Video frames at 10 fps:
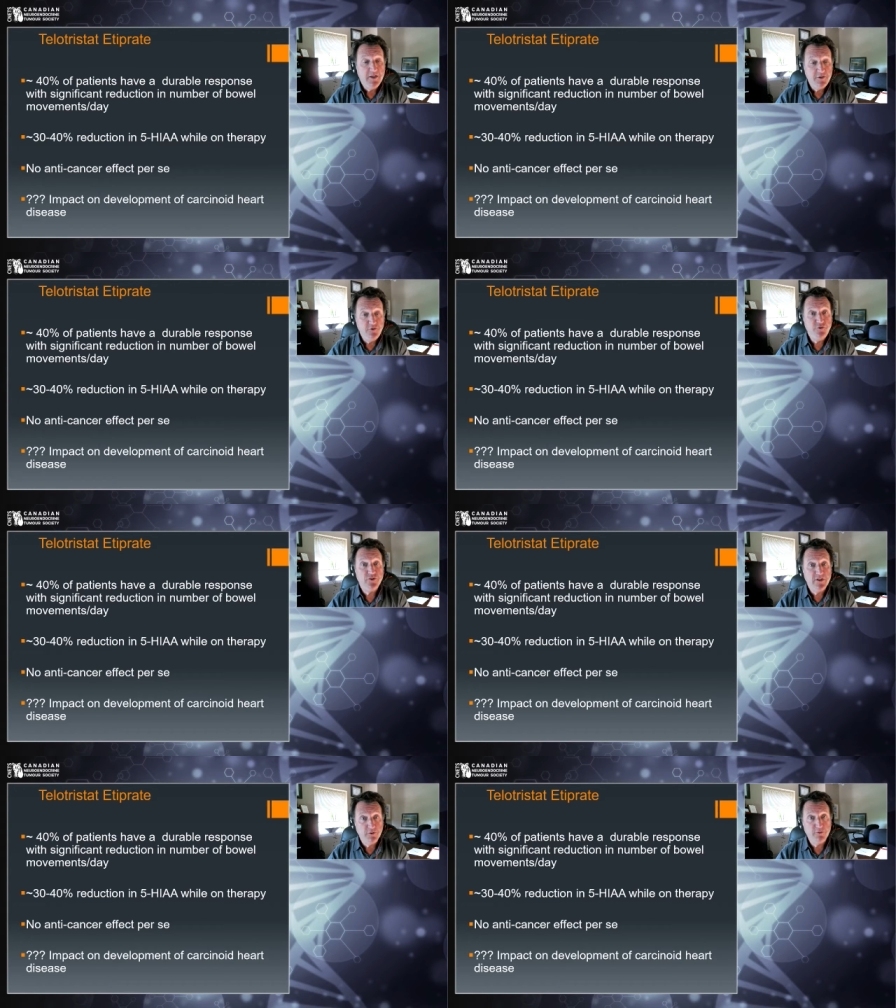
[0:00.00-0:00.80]

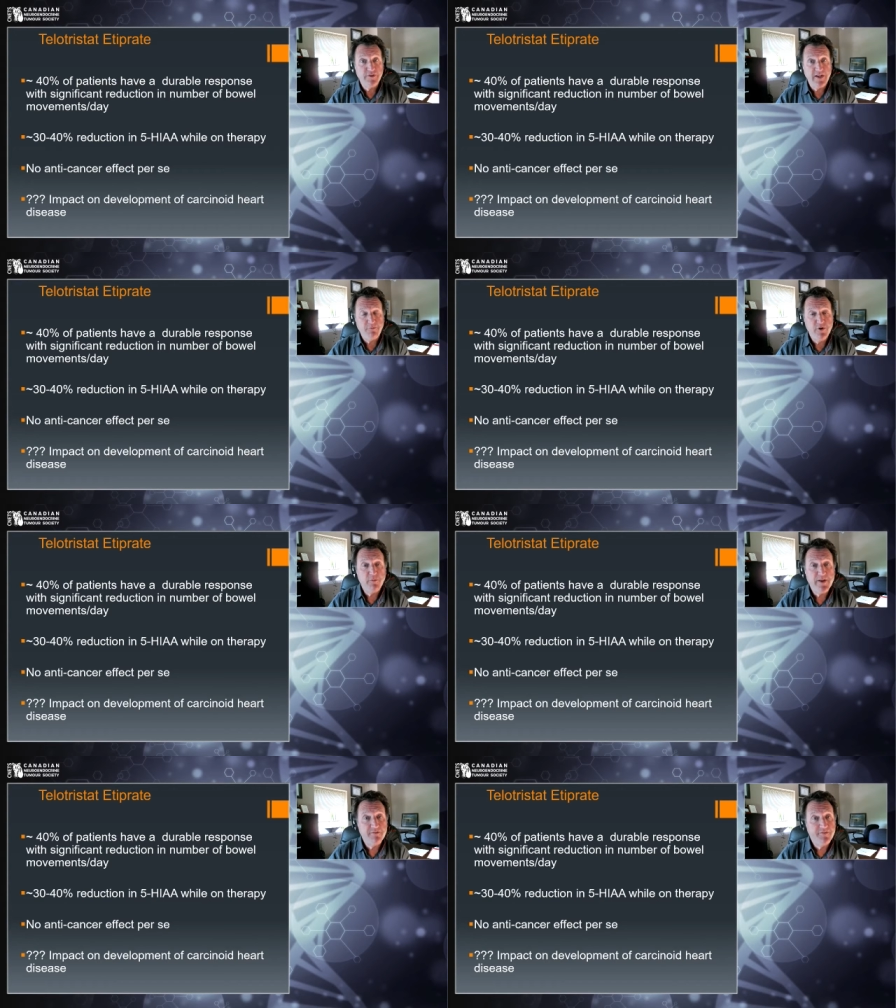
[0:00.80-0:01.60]
Usually, those that will
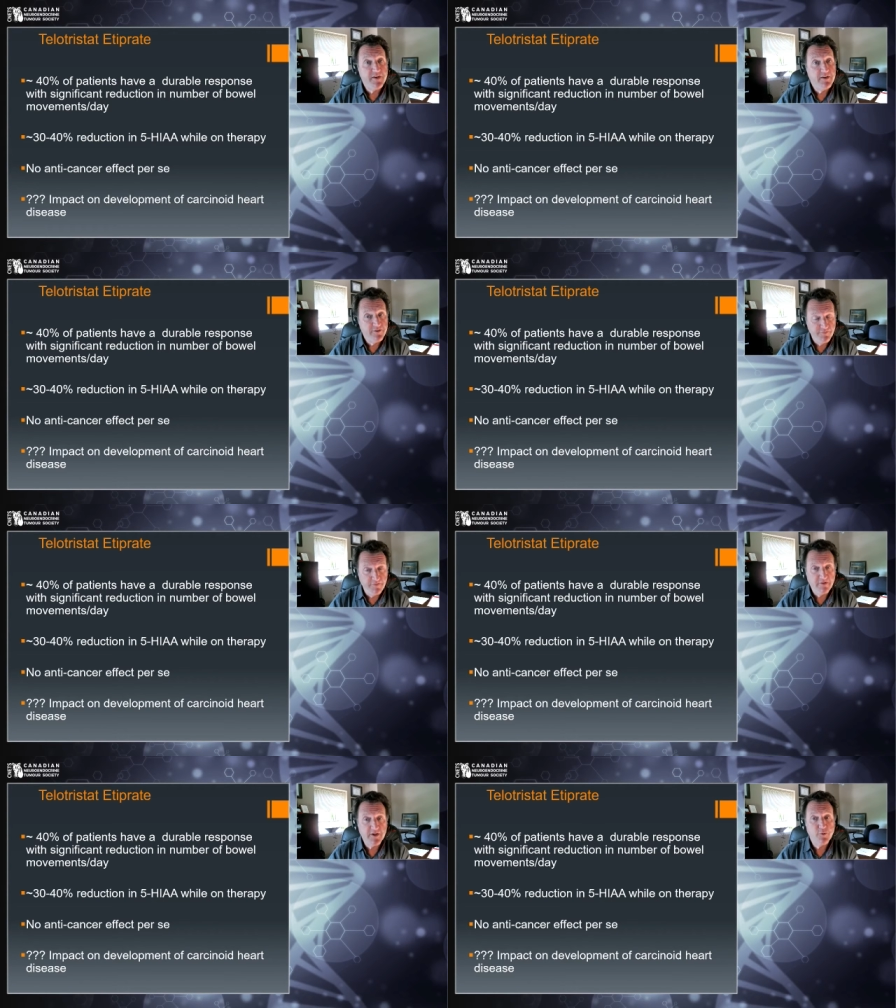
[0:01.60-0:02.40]
benefit, it's
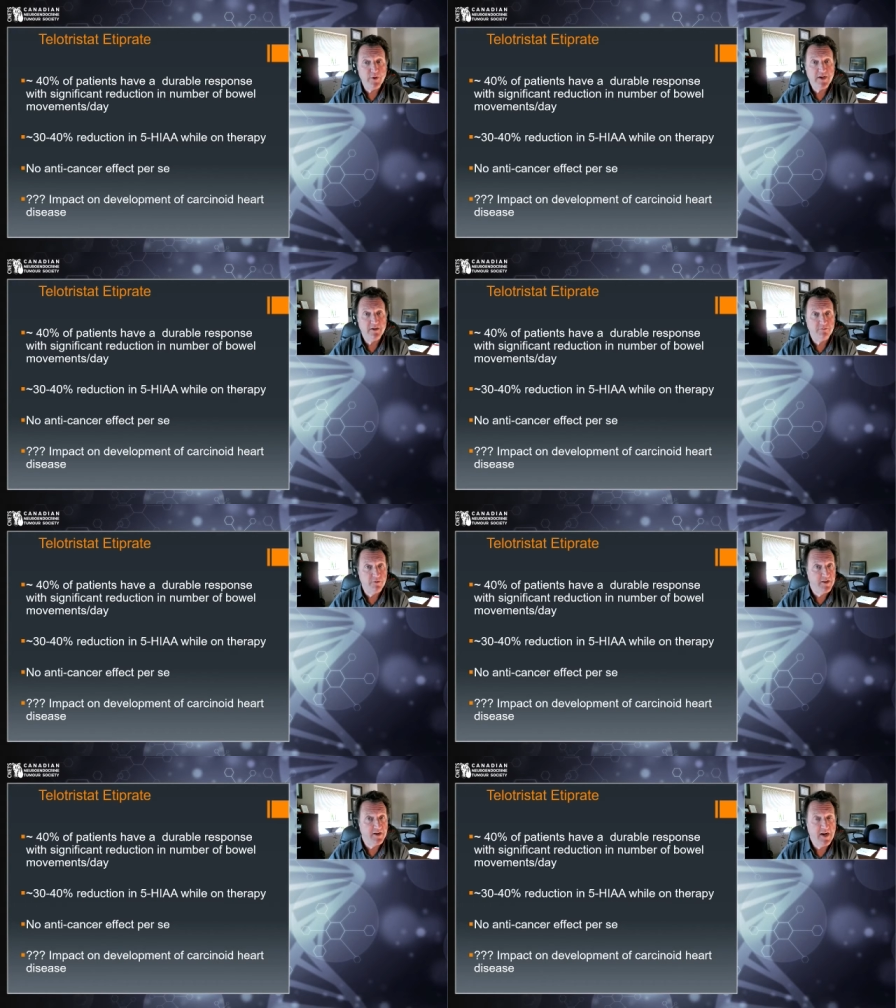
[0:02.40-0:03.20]
very quick. Within a